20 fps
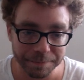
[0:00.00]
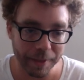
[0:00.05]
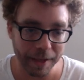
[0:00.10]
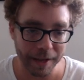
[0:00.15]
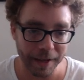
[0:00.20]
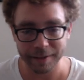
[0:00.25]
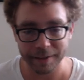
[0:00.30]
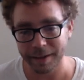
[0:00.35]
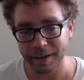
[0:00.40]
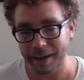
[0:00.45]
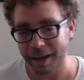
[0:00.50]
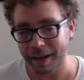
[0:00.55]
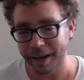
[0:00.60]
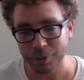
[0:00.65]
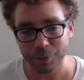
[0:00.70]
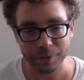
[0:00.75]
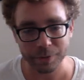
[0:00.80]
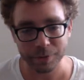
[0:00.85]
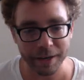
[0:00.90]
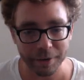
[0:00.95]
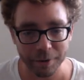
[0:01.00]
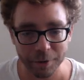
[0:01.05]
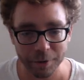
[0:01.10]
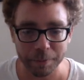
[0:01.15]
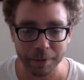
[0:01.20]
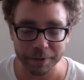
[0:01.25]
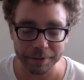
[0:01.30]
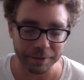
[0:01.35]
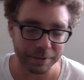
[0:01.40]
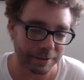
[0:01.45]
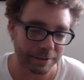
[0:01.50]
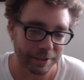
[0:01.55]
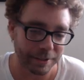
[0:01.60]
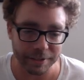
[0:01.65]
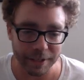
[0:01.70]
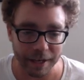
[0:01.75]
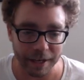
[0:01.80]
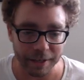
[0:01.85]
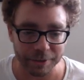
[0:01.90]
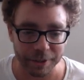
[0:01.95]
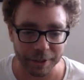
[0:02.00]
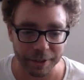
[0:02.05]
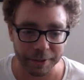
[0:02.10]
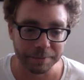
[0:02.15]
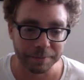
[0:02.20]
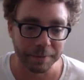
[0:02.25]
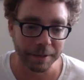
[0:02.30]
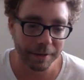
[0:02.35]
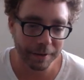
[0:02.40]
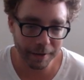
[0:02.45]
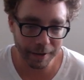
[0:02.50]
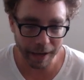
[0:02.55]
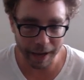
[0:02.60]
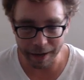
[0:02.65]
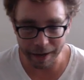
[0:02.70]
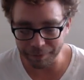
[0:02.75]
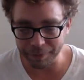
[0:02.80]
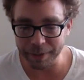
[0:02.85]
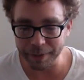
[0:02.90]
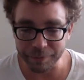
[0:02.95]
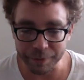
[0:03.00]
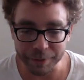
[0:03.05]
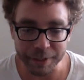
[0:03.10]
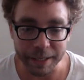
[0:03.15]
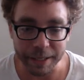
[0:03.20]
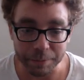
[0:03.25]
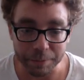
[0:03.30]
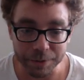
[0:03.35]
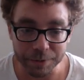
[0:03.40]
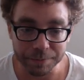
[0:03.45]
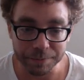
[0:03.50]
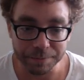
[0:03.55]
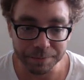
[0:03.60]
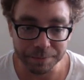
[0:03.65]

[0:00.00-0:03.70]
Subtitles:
And I do what they do, but just not as good and for different teams.